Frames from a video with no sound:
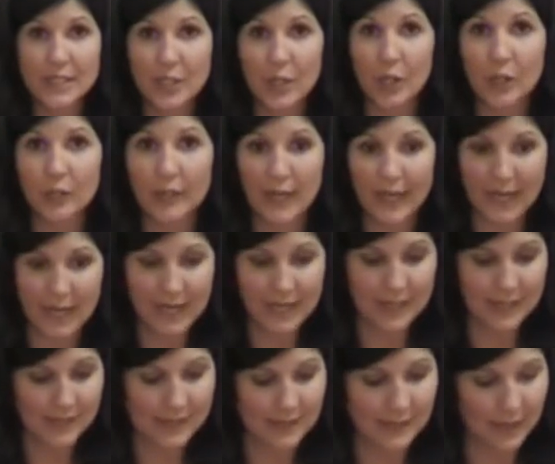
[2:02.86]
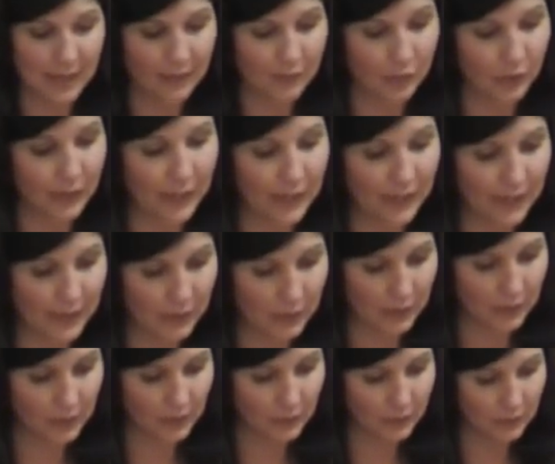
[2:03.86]
DRA is level
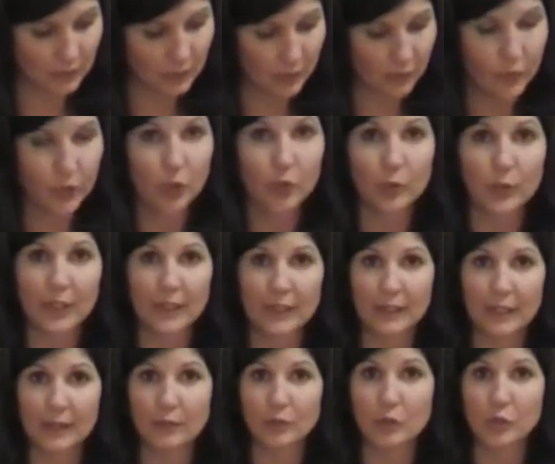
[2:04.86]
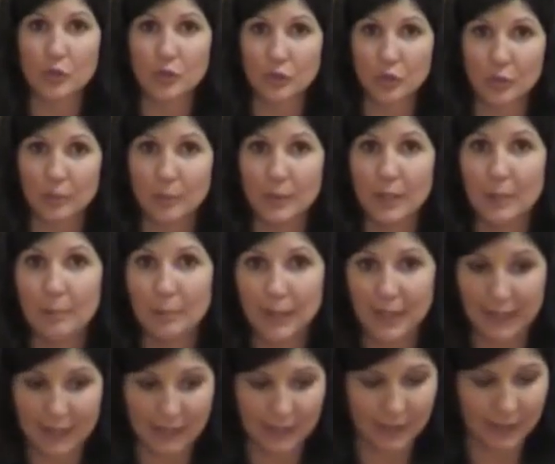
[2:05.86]
L. The grade level should be
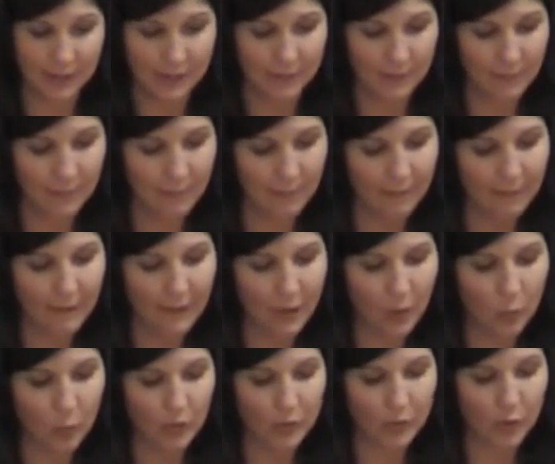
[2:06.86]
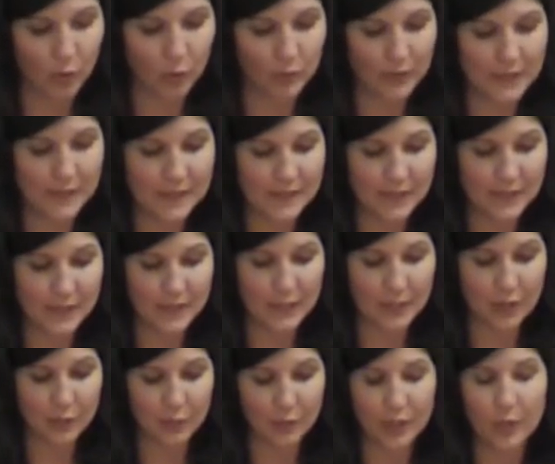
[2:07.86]
P, with only
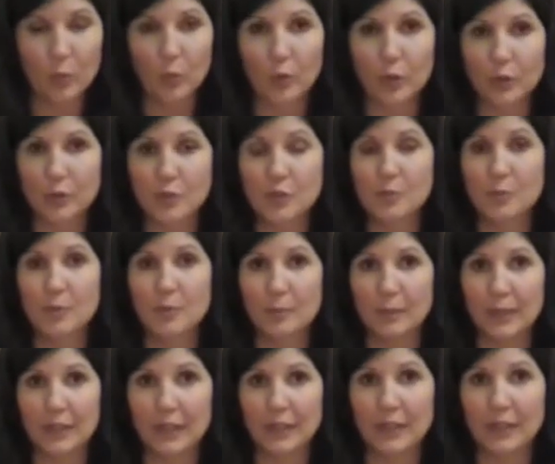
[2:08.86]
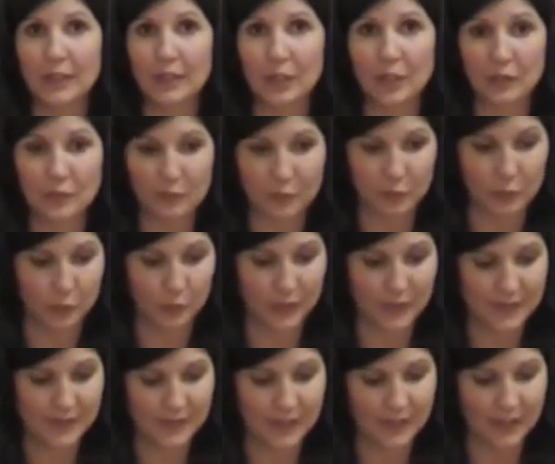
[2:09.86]
63 words per minute in
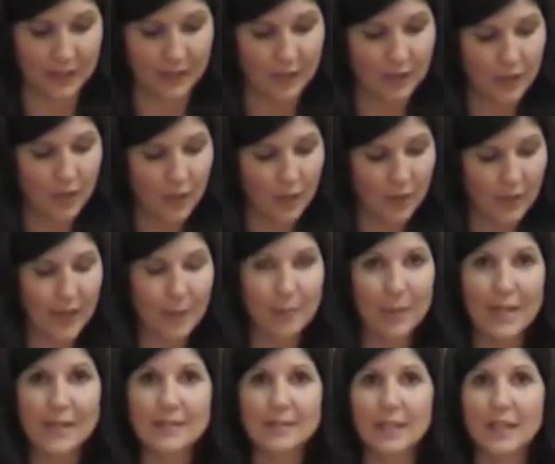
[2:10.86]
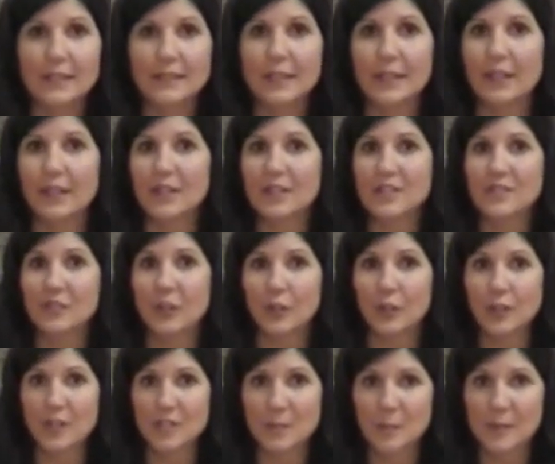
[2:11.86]
fluency. That baseline data is
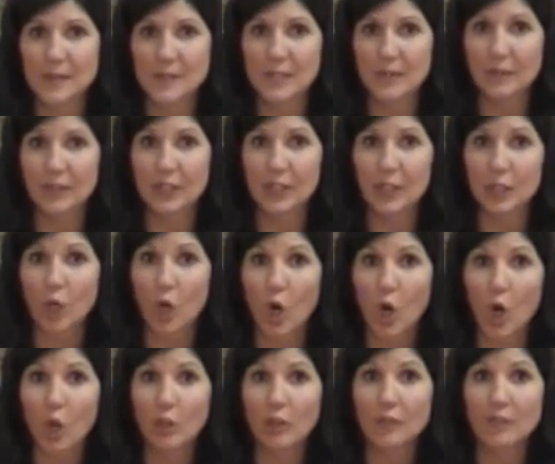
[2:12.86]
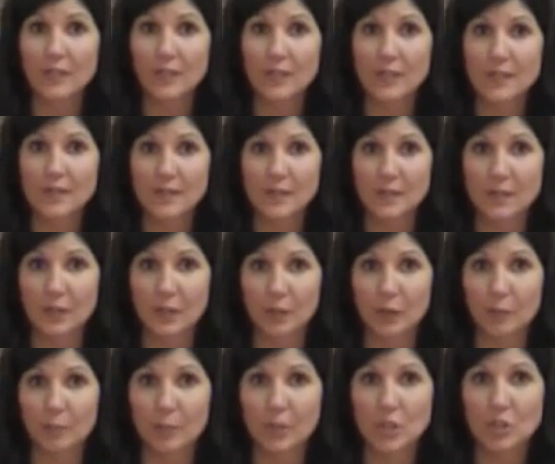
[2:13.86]
very specific, and all of these that
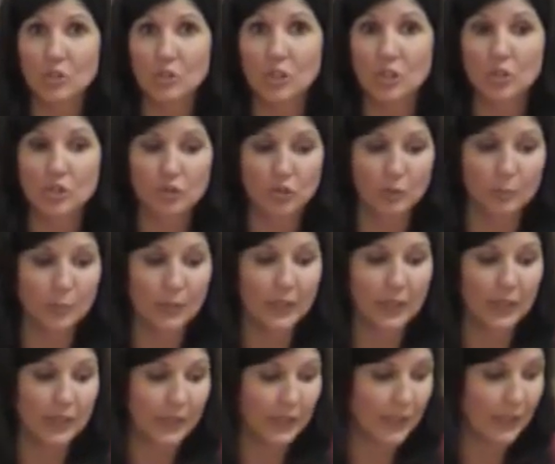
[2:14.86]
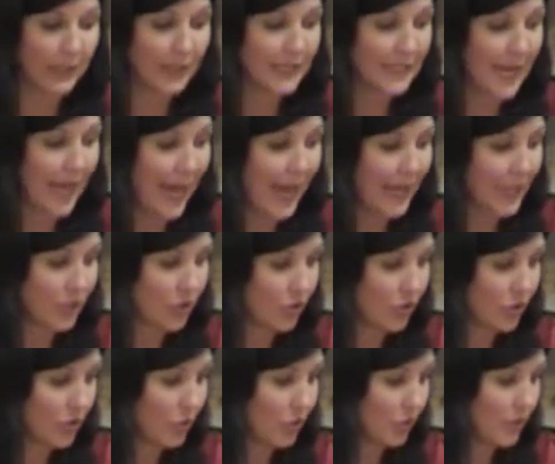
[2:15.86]
are mentioned should be again
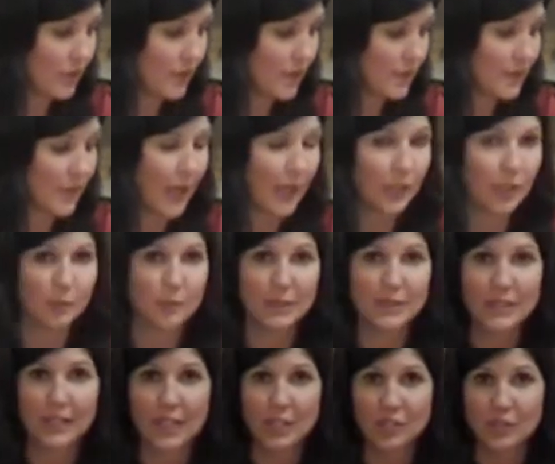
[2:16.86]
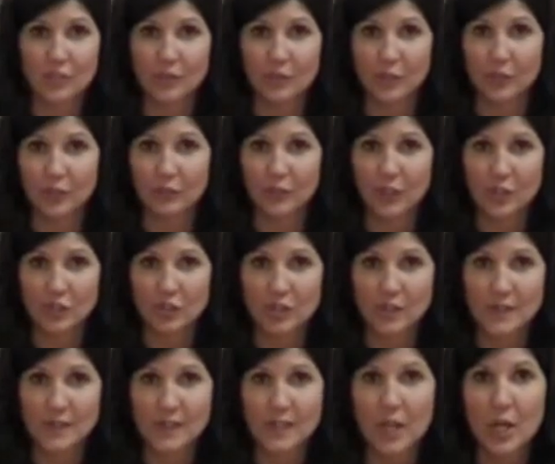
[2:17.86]
attached to this documentation of
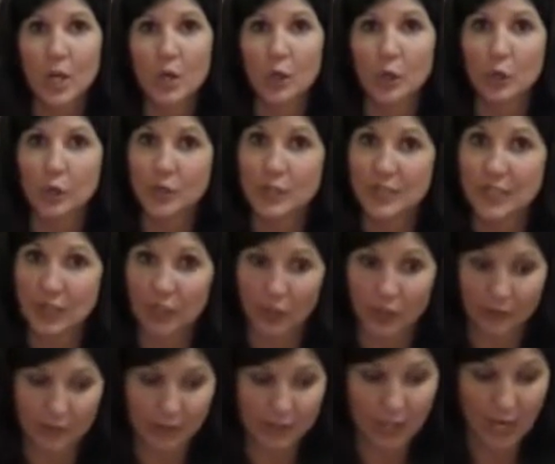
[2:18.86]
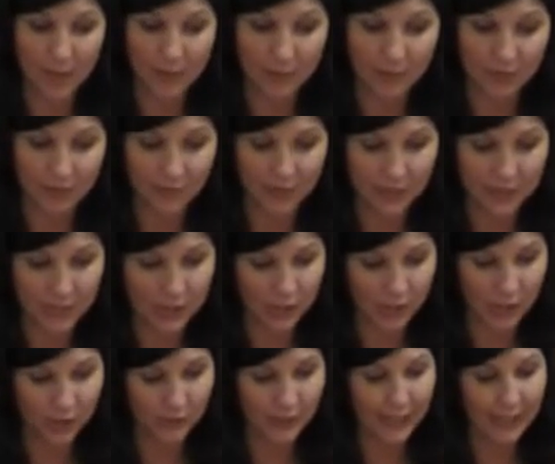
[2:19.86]
interventions. A copy of the
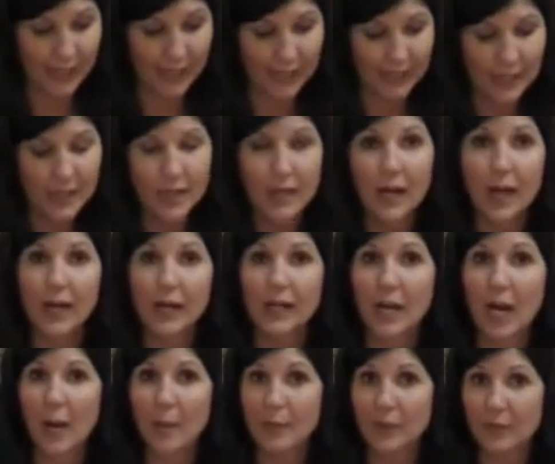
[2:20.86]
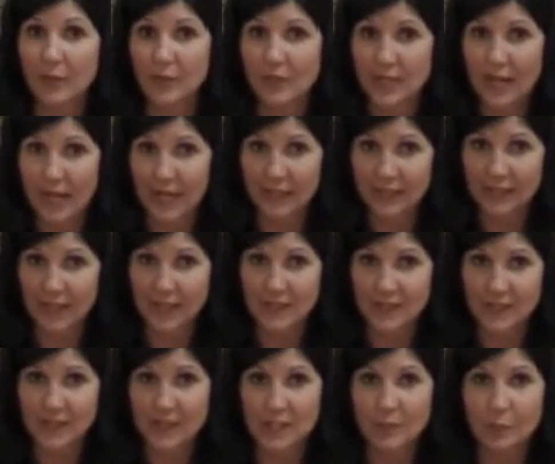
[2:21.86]
DRA, a copy of the
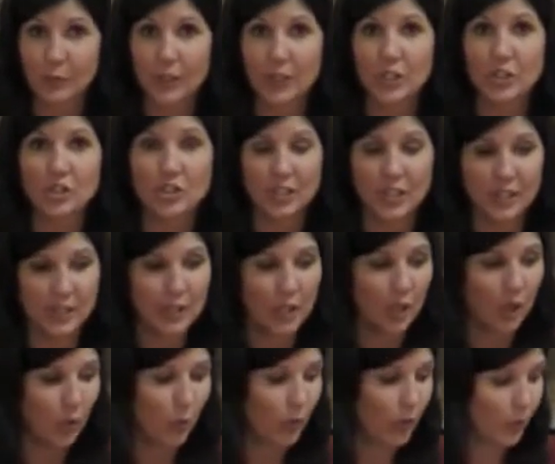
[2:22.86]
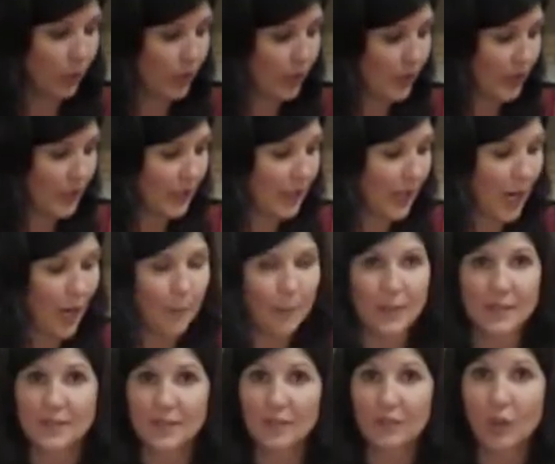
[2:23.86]
diagnostic spreadsheet. We would need
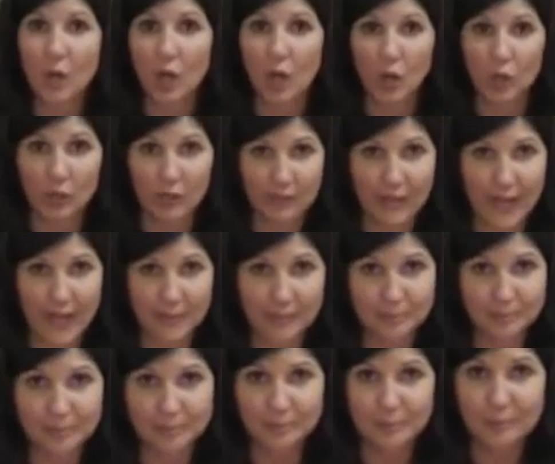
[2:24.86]
copies of all of that.